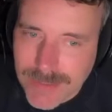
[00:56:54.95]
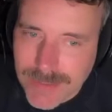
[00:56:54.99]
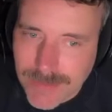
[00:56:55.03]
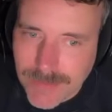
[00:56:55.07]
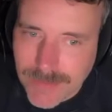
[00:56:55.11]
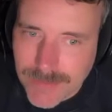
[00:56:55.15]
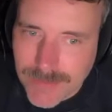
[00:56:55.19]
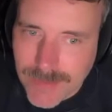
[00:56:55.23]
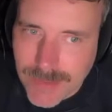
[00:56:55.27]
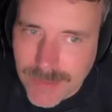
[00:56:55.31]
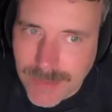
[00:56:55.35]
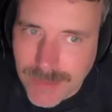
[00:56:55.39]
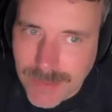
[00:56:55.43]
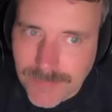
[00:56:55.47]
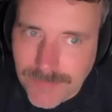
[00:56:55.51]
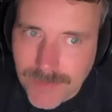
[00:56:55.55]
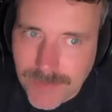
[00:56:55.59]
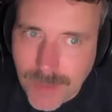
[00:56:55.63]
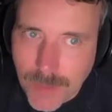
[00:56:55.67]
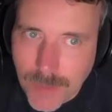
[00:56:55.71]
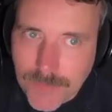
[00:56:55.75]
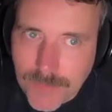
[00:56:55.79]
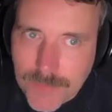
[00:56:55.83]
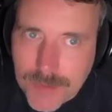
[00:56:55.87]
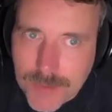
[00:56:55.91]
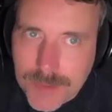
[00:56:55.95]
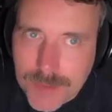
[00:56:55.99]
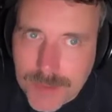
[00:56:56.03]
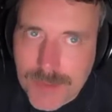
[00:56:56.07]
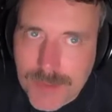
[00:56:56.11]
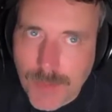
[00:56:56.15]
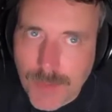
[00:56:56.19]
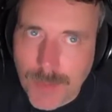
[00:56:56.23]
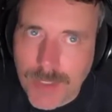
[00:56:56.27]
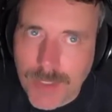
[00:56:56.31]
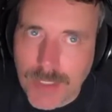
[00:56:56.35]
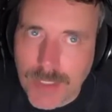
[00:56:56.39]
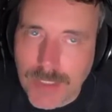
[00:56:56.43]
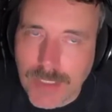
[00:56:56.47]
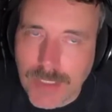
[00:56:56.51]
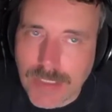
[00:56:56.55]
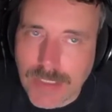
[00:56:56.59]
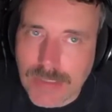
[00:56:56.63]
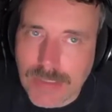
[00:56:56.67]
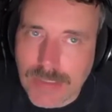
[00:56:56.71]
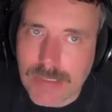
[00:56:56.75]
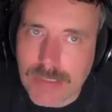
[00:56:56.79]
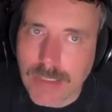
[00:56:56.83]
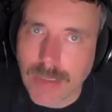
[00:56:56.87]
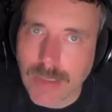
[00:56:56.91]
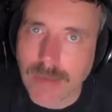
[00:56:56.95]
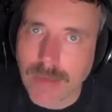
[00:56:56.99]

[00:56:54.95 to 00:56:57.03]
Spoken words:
So I think I've covered so many things.